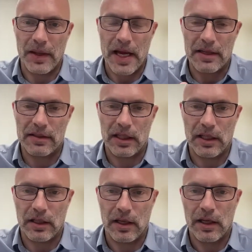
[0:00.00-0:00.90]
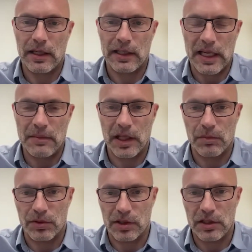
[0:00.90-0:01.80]
as a claim
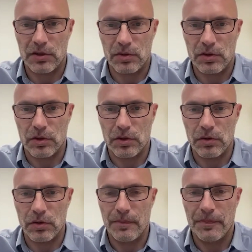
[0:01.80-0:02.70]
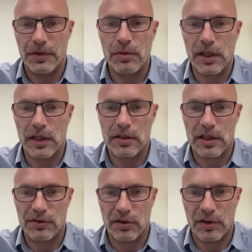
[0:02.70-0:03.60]
that was issued to you, you would in a
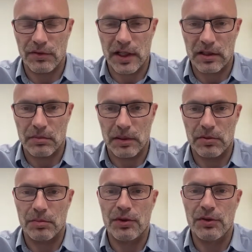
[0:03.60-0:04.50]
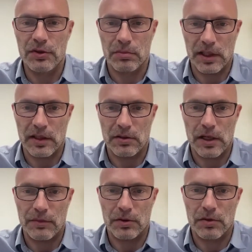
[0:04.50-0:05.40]
self-sovereign fashion be able to prove to me that you
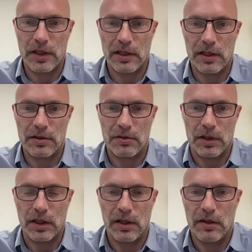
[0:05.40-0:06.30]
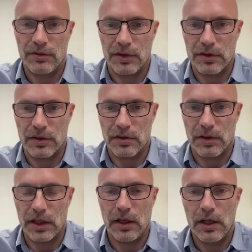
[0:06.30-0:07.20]
have good credit history, for instance,
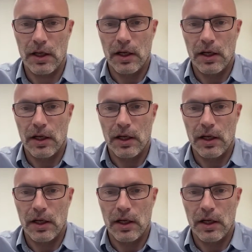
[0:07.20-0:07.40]
right?